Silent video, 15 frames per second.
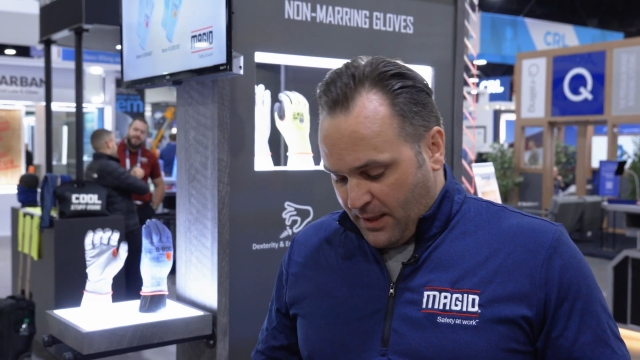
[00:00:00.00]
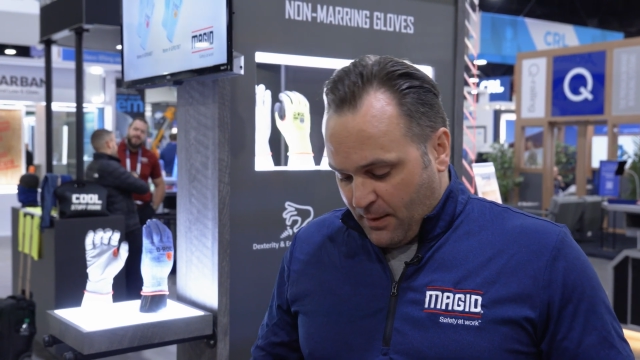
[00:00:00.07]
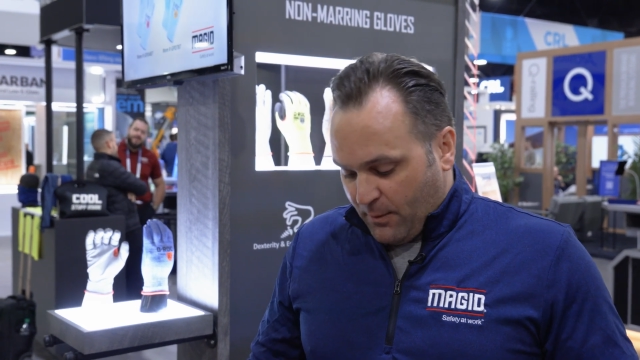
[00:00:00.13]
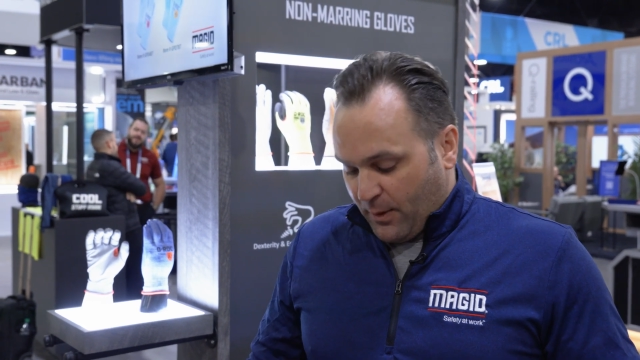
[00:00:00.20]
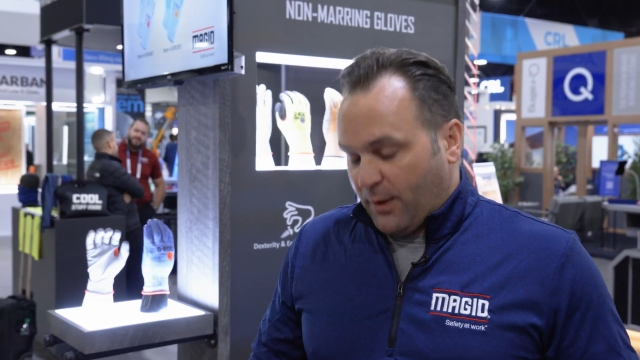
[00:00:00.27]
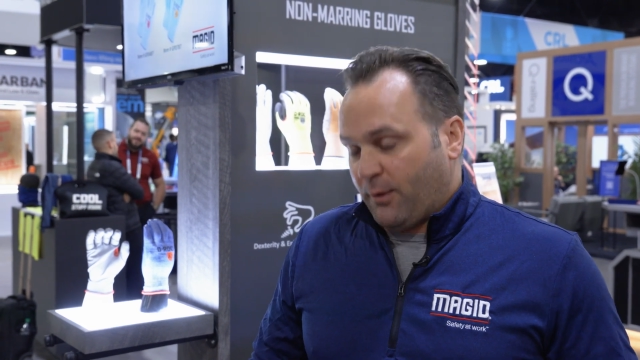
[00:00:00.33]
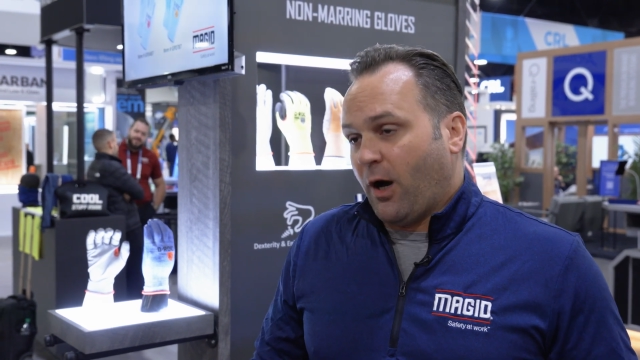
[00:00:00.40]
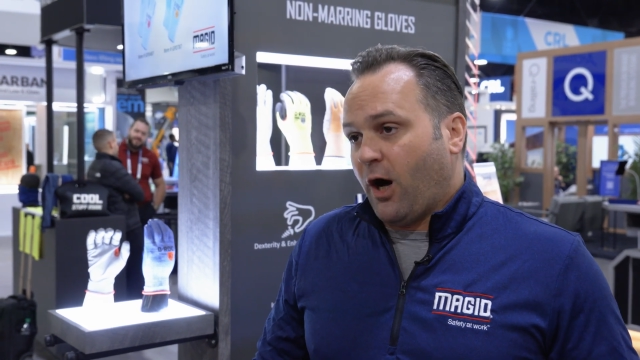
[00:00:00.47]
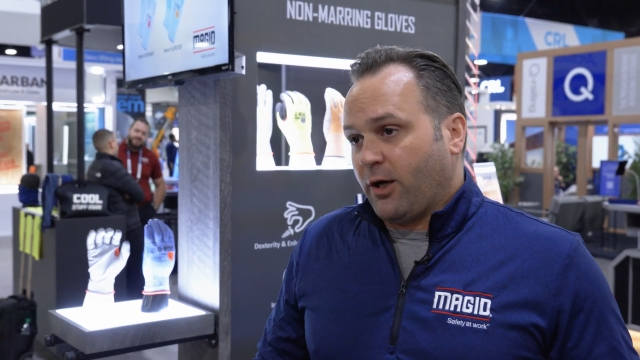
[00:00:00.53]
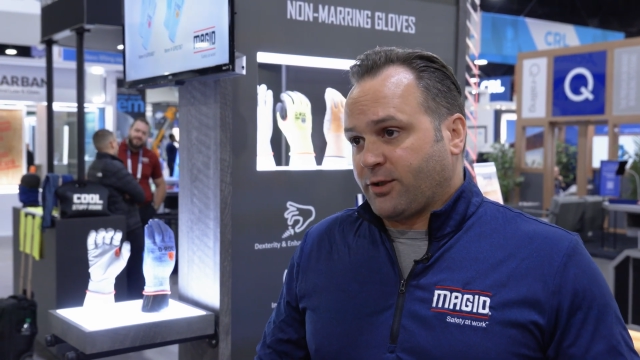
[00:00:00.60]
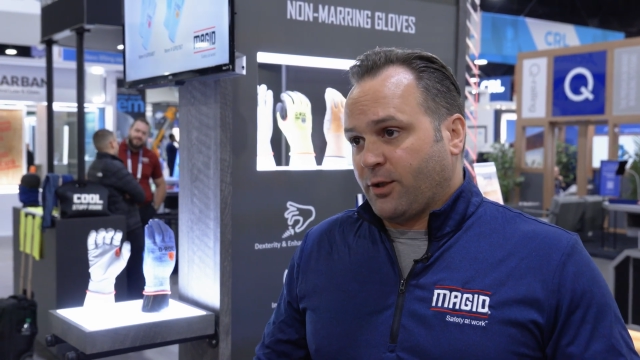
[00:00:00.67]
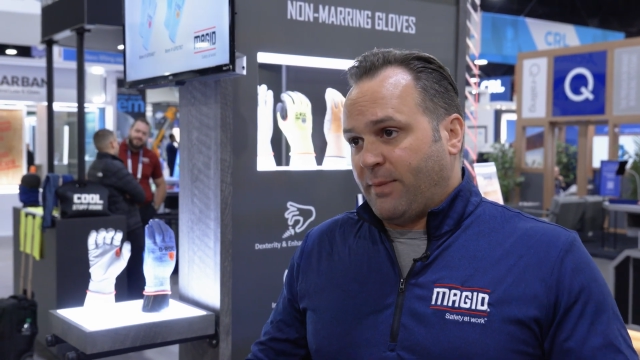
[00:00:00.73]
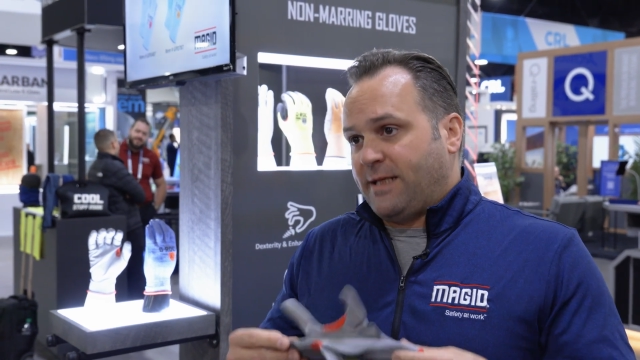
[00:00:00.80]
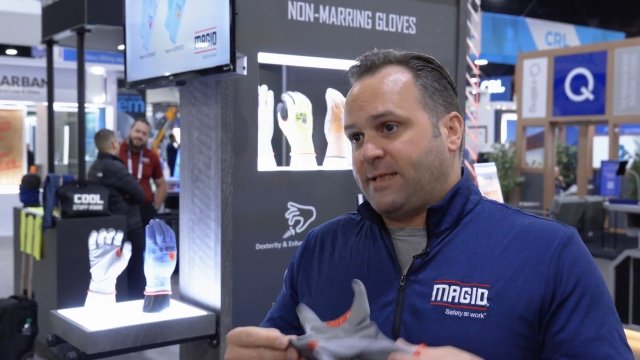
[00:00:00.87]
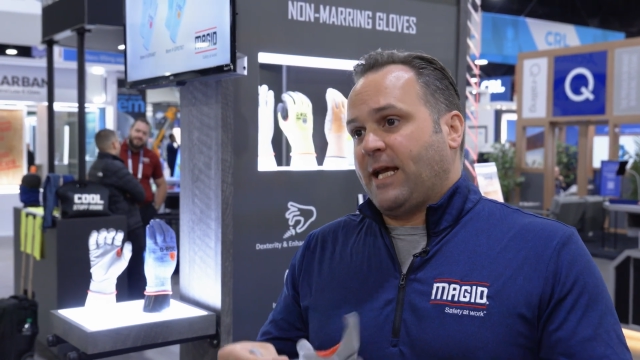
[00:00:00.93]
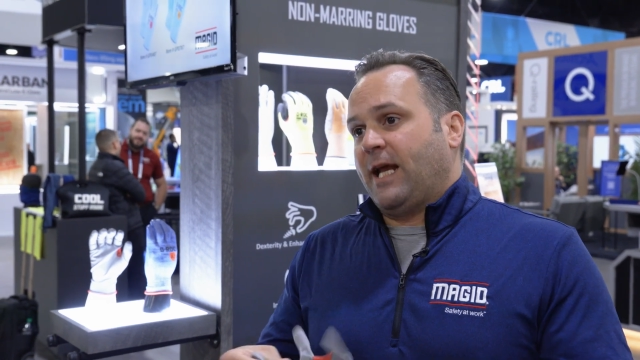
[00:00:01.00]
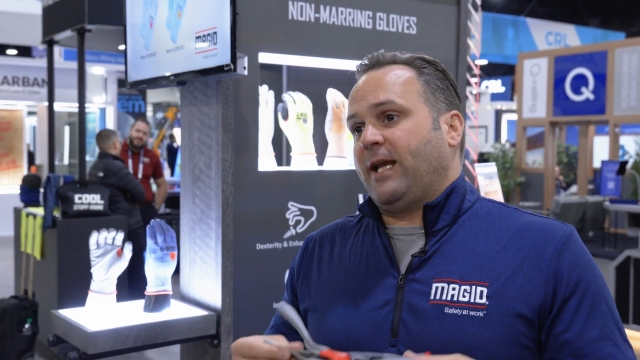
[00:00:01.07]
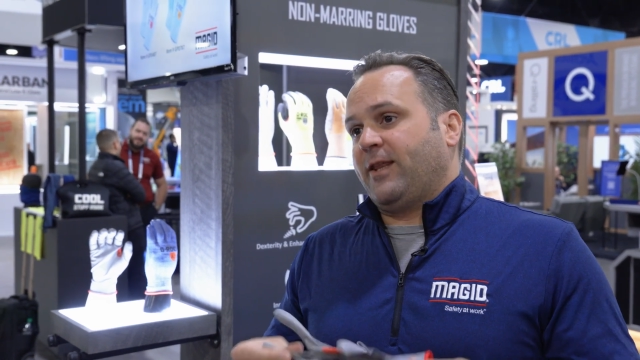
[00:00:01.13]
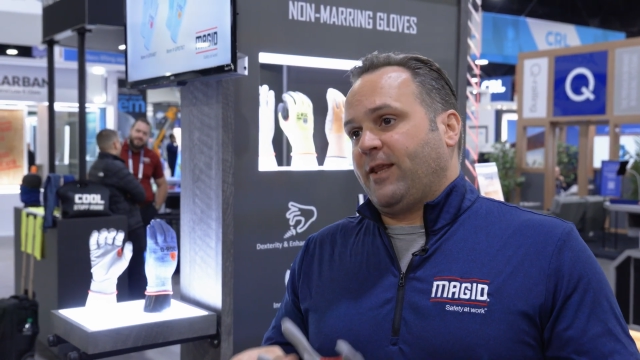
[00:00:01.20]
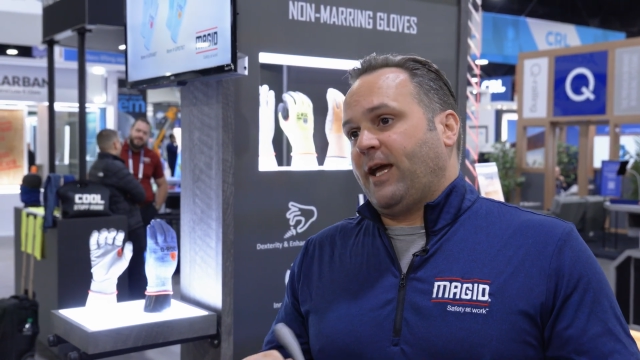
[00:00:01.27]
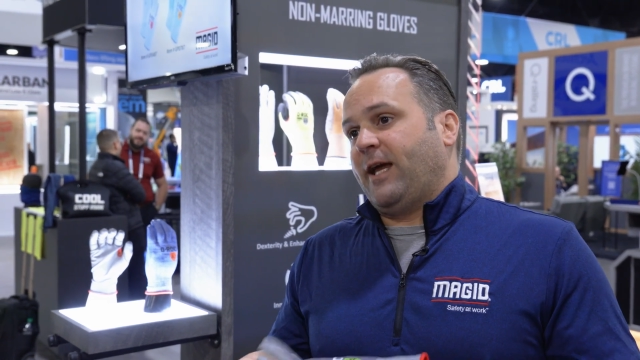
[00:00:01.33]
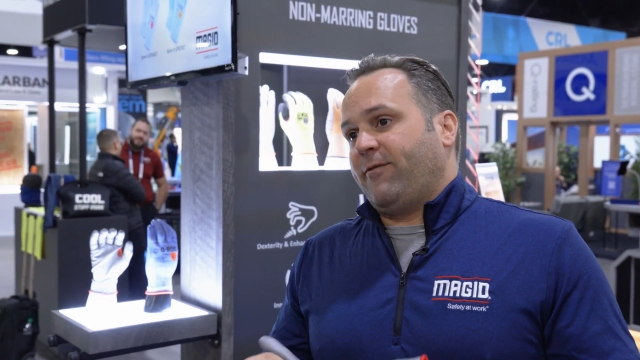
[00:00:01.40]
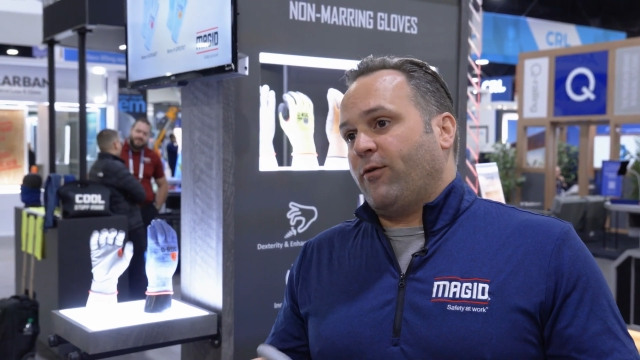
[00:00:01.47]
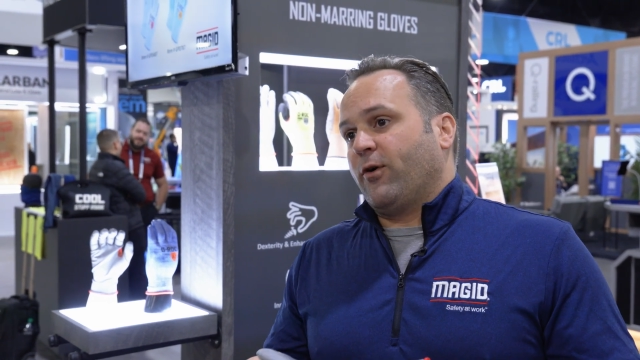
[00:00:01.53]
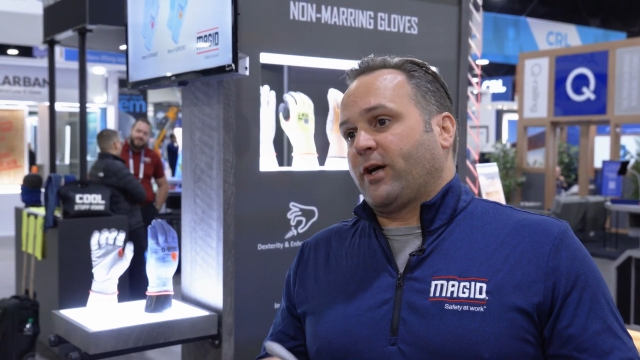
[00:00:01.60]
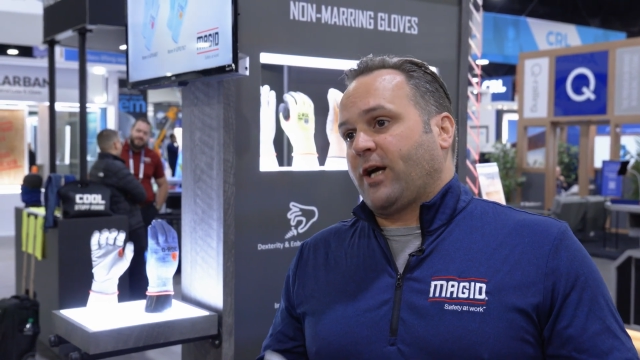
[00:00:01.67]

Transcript: while also maintaining the A4